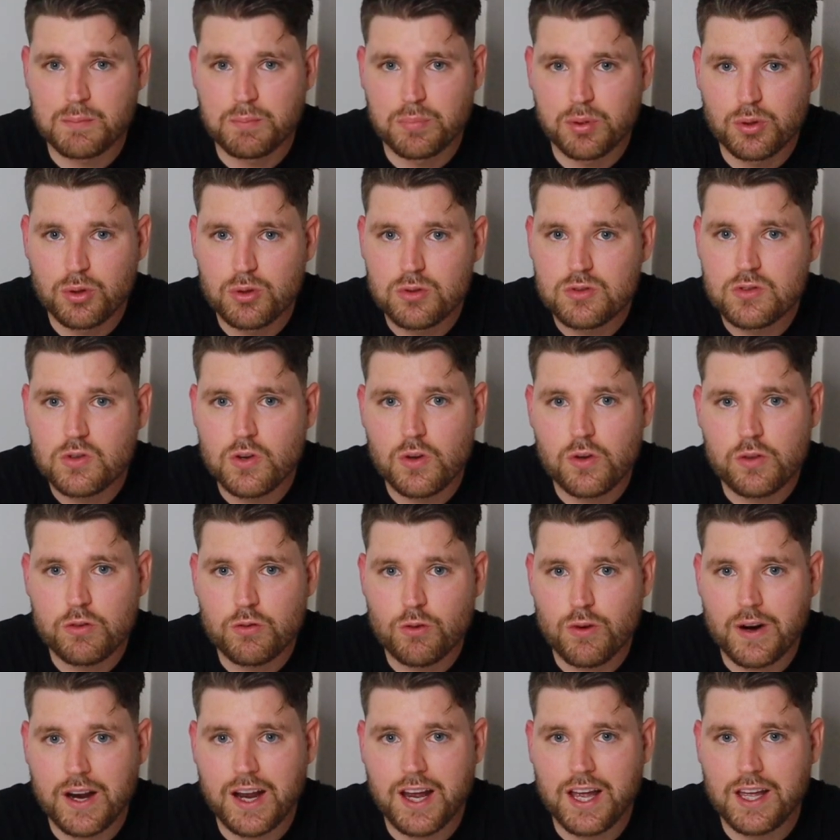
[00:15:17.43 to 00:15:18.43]
Bluetooth
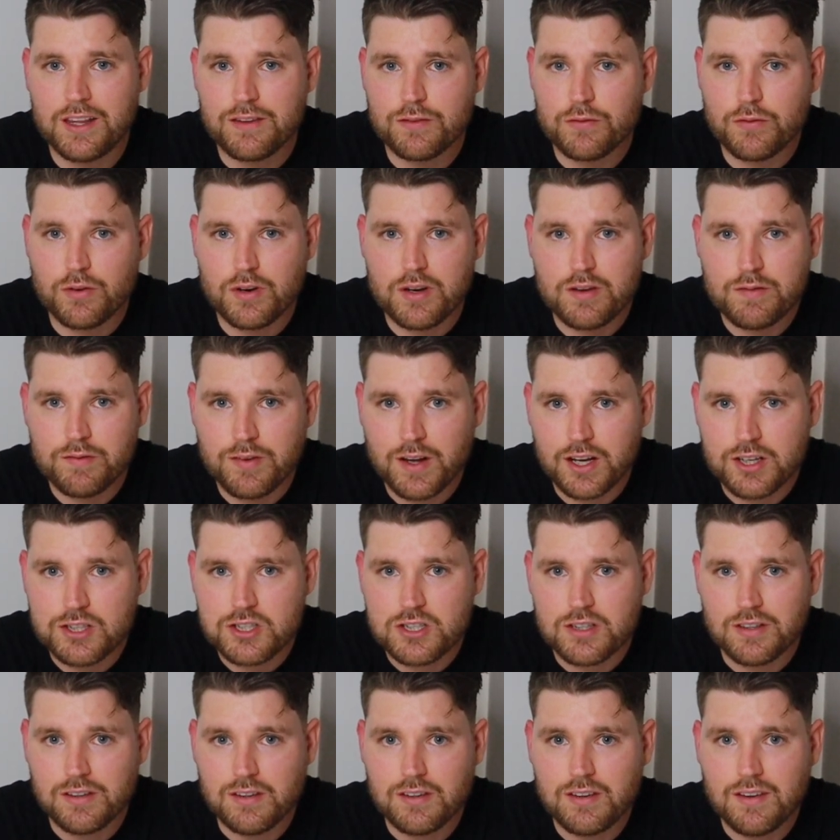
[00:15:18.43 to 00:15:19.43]
or a hands-free
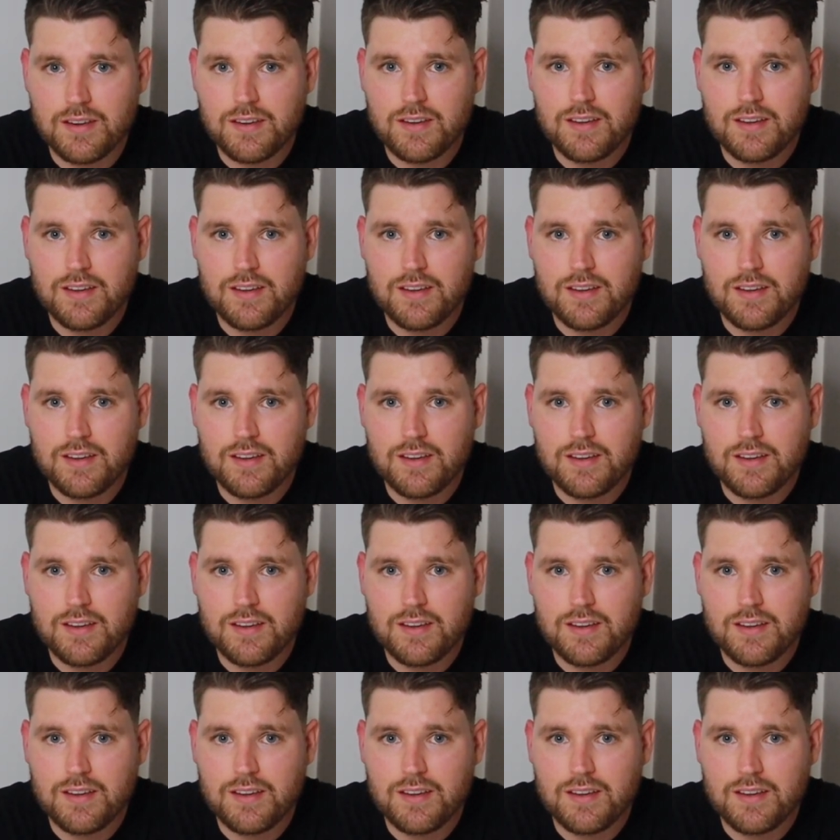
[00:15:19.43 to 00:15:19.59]
function.